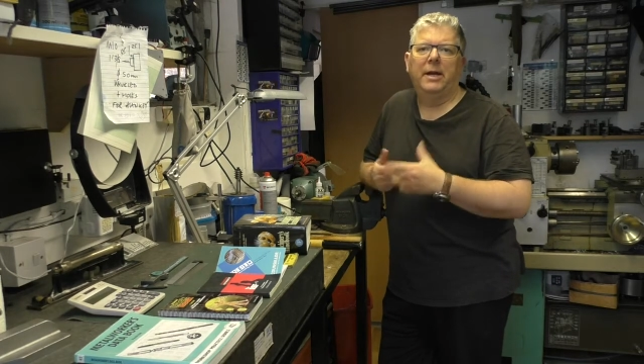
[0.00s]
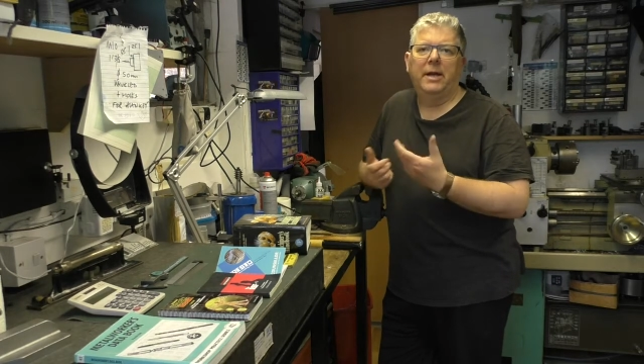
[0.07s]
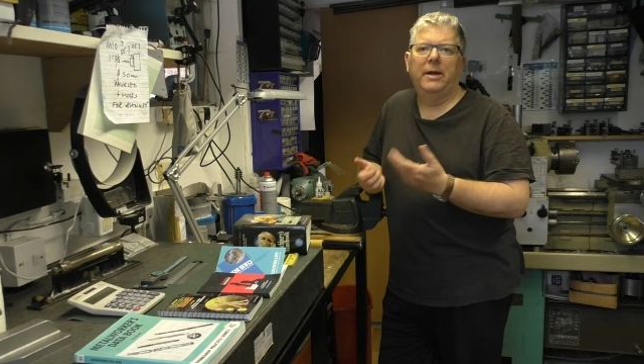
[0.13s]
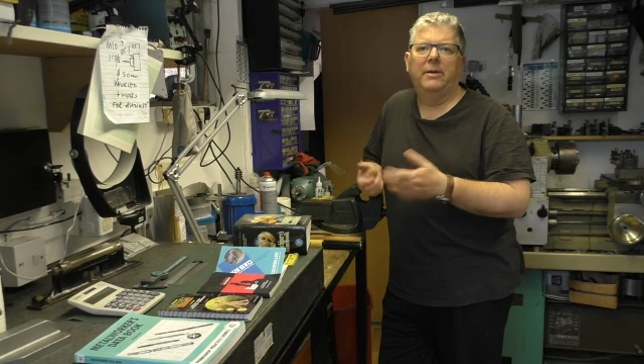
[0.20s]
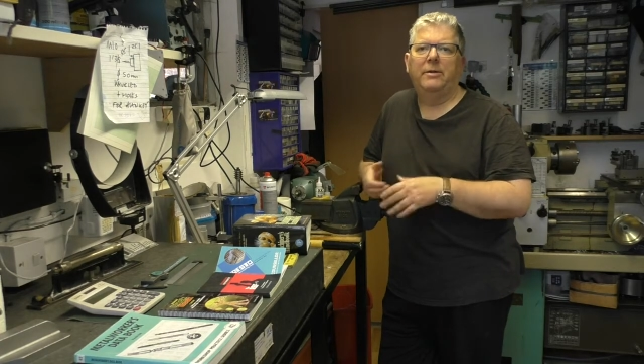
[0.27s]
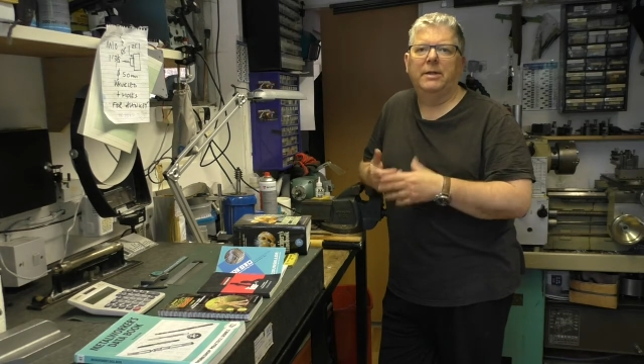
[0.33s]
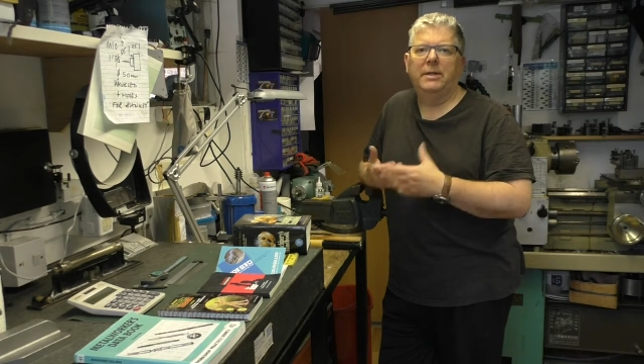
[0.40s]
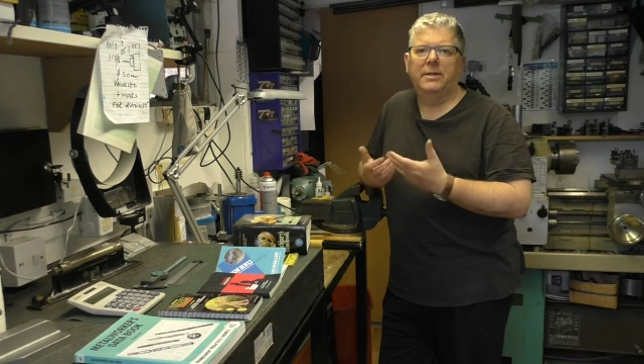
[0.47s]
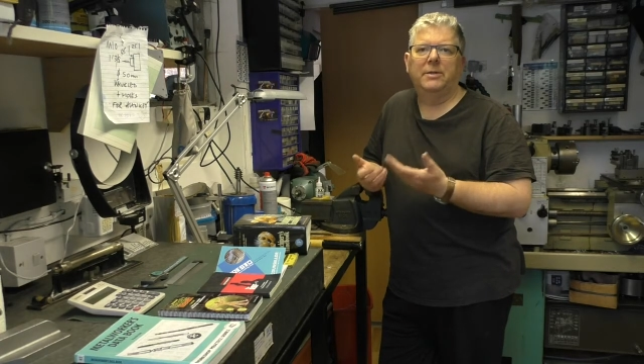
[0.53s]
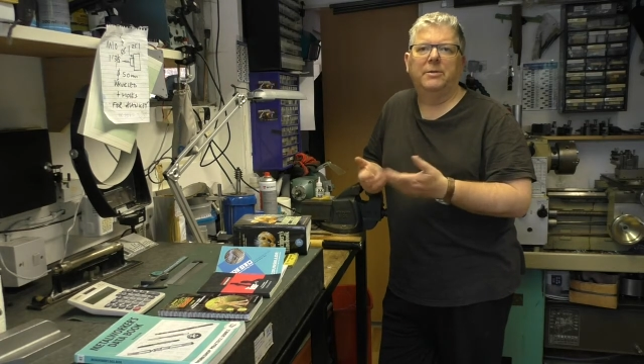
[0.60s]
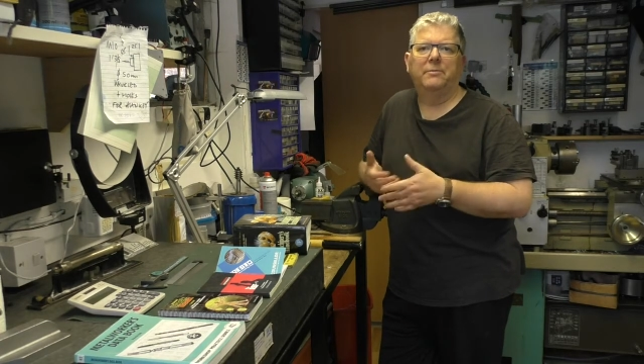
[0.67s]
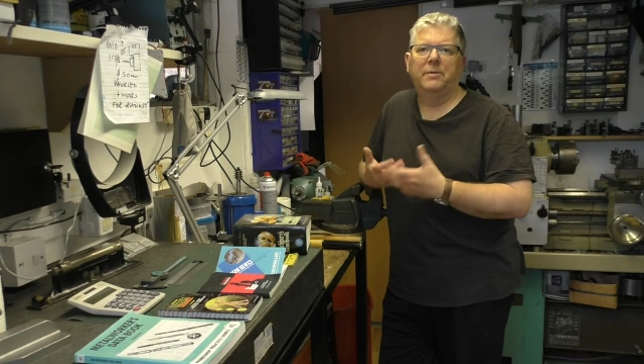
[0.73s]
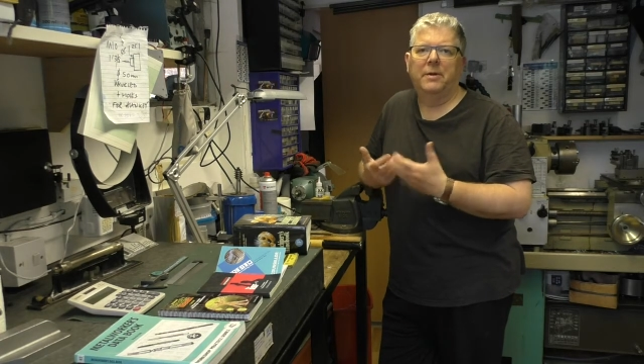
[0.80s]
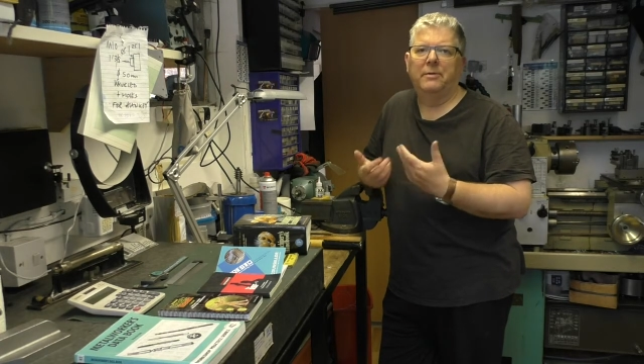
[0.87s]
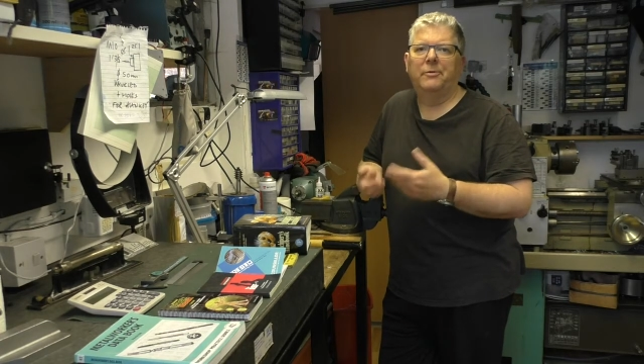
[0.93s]
here is
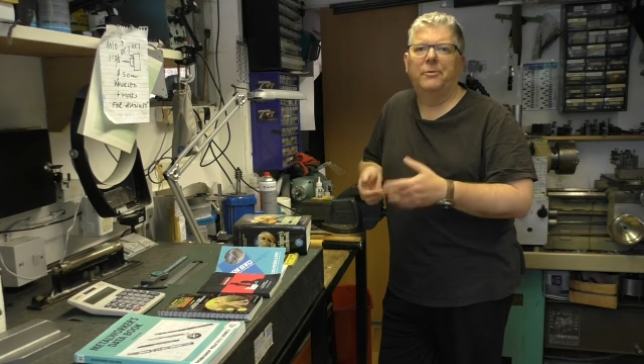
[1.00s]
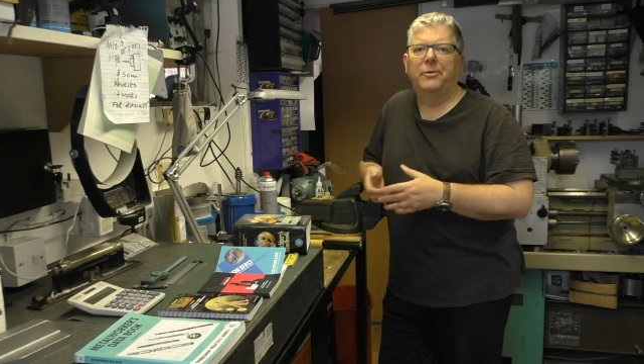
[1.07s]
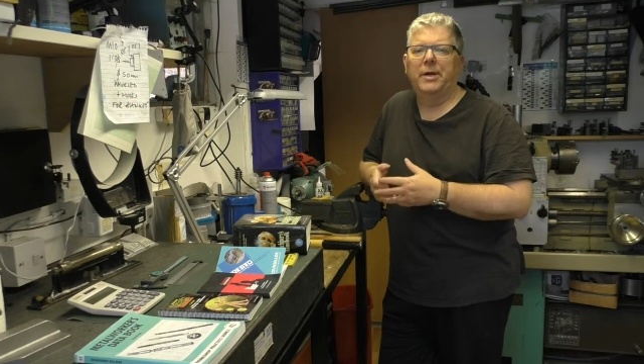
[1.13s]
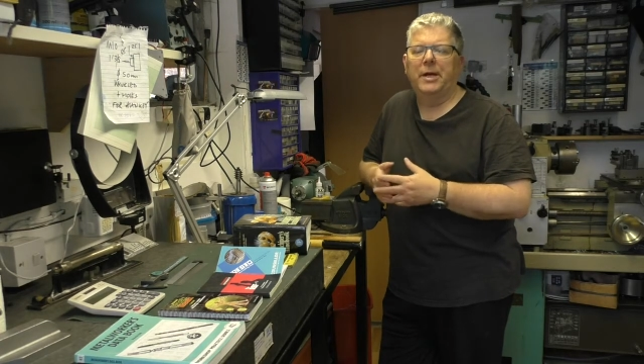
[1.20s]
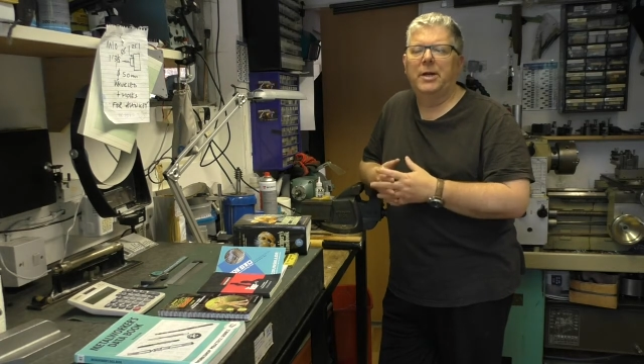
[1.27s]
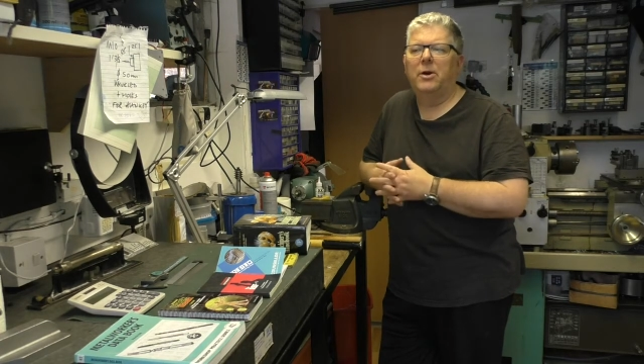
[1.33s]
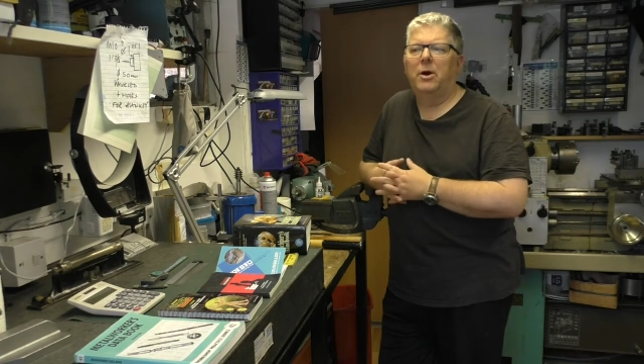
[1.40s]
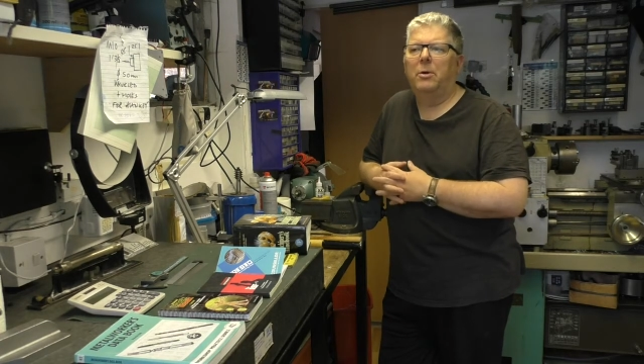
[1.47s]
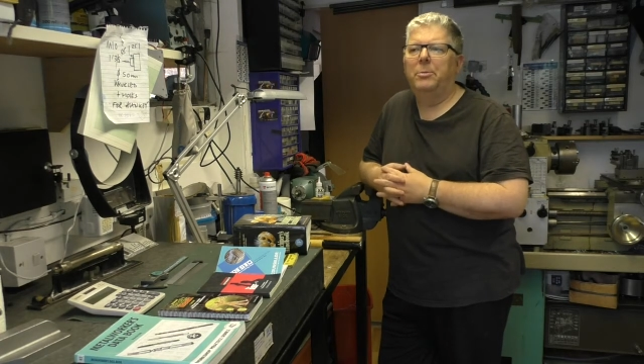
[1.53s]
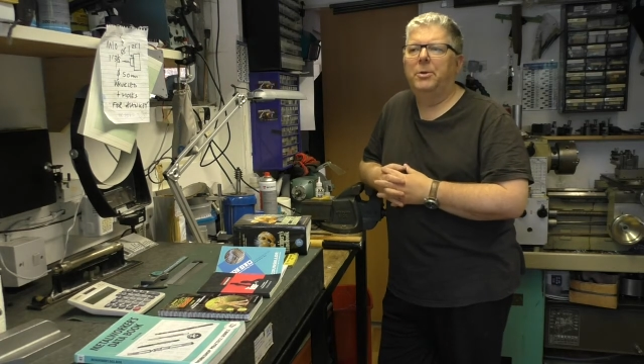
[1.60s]
stuff that I've already got.